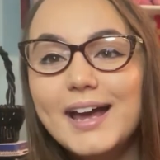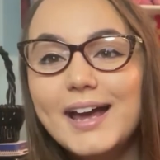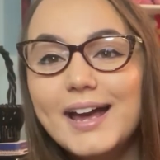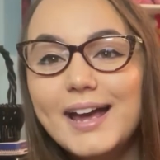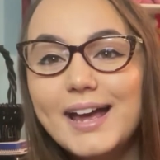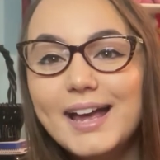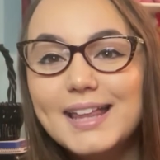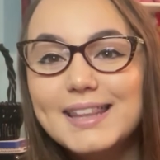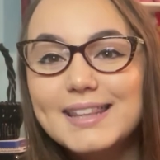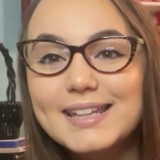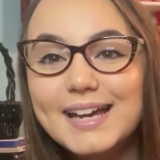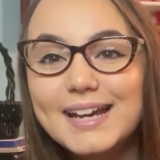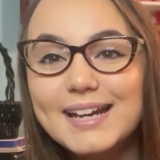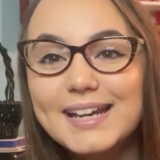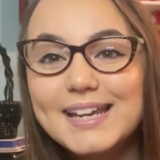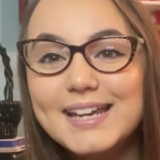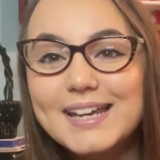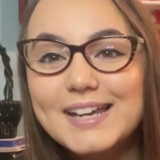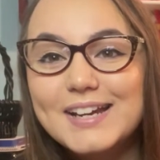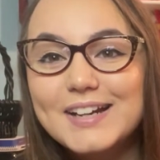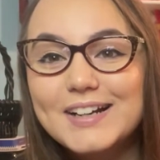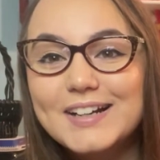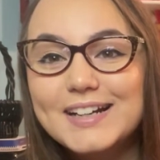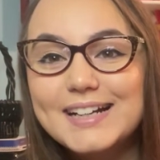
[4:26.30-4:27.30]
And then
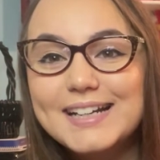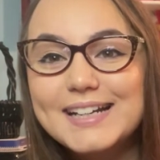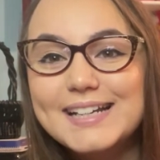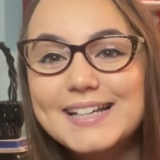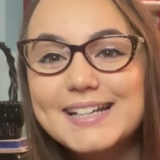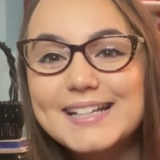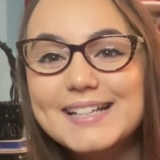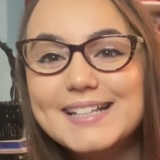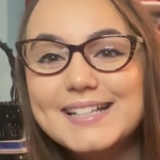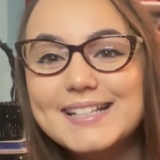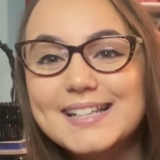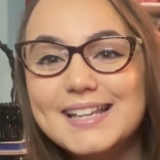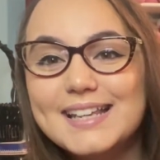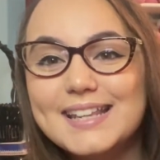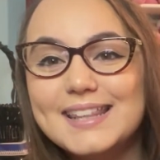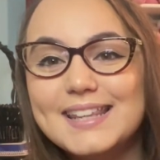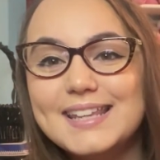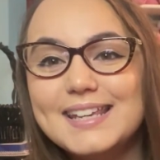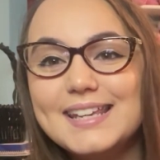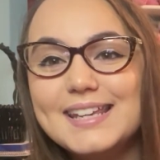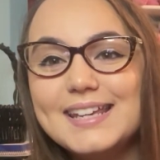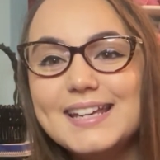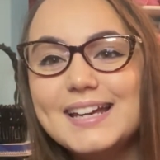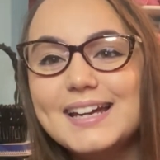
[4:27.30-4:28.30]
here is
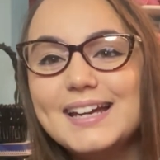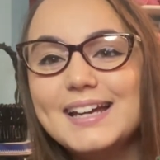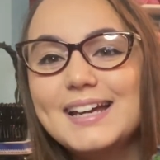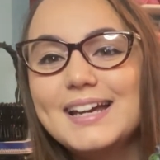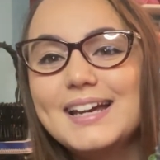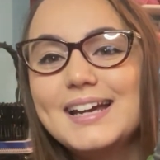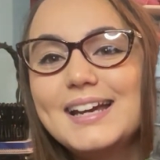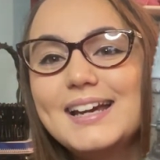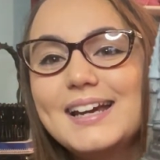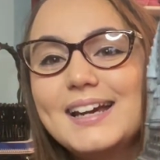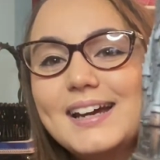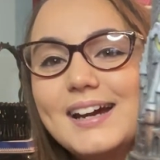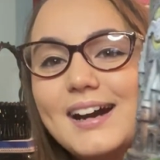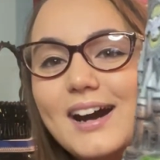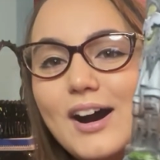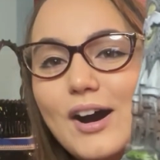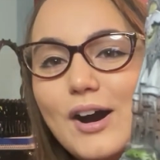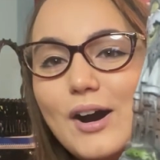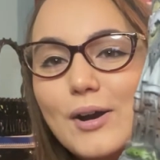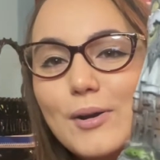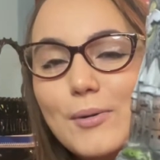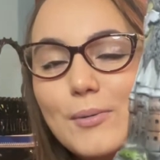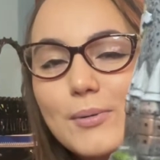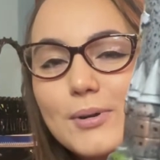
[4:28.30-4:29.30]
the
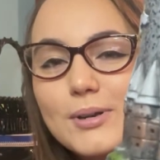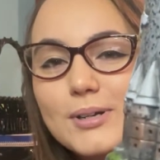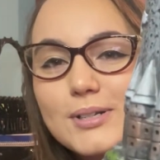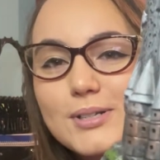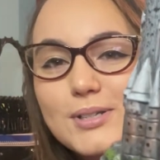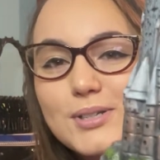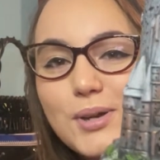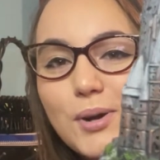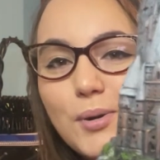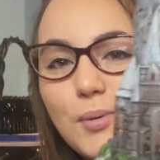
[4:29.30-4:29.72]
Hogwarts